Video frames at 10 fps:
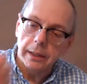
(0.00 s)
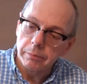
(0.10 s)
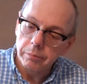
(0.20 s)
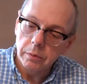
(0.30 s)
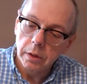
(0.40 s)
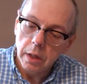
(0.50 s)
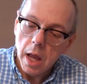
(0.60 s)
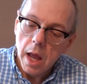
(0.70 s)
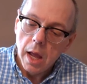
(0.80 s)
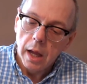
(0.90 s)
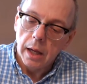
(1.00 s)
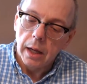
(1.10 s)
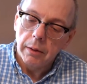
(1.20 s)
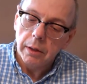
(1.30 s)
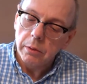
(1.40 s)
it.
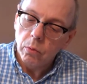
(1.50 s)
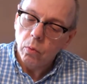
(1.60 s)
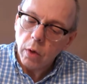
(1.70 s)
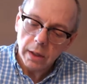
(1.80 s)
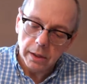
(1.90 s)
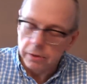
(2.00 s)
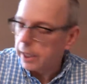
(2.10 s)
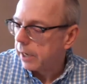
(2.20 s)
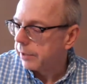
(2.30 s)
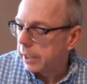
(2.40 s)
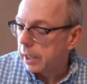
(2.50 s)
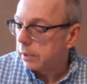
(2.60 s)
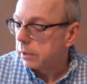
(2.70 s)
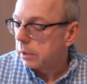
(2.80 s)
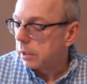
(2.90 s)
One little
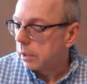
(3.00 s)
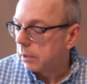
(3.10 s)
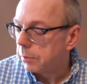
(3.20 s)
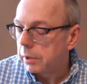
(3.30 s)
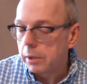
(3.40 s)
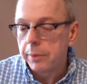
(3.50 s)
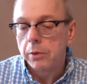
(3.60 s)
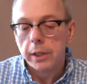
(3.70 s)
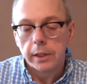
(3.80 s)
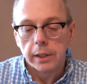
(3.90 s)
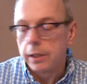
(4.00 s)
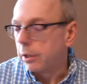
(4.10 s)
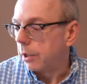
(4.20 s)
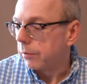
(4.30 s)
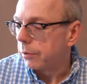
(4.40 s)
caveat, uh, but let me go ahead and get it
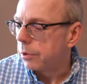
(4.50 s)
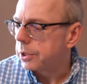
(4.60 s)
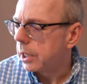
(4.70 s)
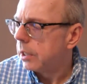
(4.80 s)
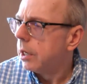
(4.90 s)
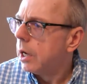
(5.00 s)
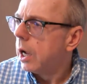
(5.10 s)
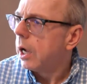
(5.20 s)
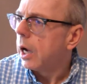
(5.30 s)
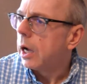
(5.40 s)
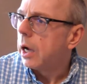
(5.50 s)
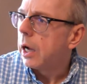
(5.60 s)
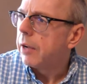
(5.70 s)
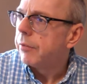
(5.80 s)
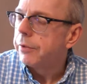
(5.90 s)
on first. Uh,
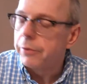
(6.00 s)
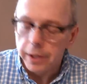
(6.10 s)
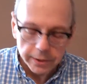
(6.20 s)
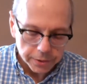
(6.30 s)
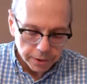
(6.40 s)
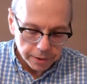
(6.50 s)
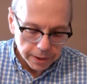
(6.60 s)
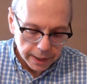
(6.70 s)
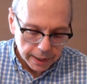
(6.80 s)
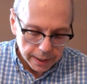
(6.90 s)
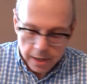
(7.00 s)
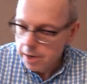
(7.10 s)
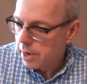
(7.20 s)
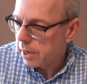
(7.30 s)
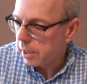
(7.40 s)
I have a few things to do today,
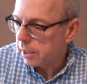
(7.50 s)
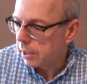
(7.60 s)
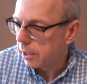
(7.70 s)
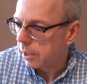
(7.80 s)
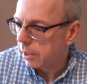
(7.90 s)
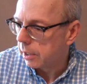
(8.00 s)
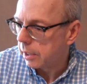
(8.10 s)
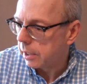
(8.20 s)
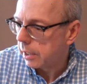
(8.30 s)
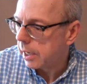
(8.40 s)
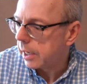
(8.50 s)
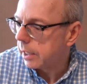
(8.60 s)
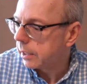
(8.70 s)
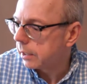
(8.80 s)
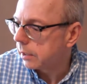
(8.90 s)
uh,
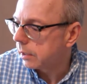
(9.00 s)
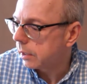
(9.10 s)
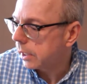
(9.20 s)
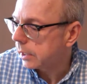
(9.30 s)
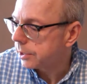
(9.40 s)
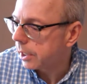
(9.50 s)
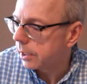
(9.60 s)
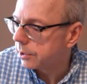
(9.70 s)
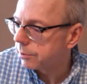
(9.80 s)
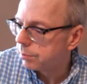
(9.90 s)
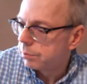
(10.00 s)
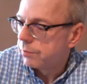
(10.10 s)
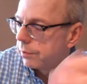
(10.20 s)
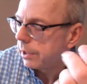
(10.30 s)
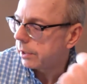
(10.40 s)
and like they said, it's
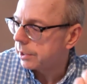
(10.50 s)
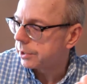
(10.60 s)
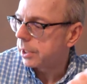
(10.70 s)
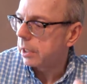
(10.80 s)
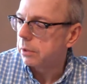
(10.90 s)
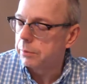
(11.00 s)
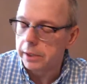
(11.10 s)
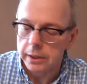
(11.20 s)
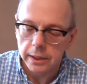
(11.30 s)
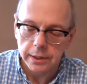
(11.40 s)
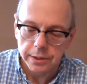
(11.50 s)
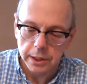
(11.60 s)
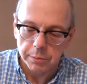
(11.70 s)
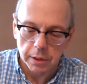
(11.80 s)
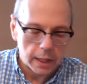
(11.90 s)
fairly subtle, but it does
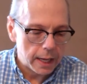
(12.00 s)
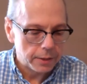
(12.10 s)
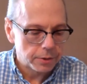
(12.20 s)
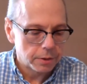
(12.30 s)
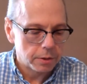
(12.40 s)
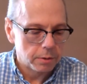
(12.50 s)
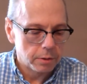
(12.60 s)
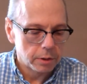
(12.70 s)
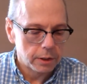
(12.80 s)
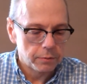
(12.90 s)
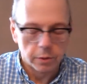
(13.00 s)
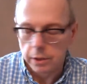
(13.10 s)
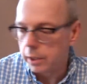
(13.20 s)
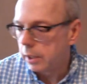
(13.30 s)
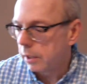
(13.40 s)
seem to last. So we'll give
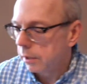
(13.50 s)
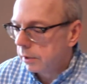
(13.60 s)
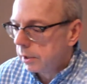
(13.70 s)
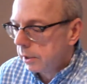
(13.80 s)
one there,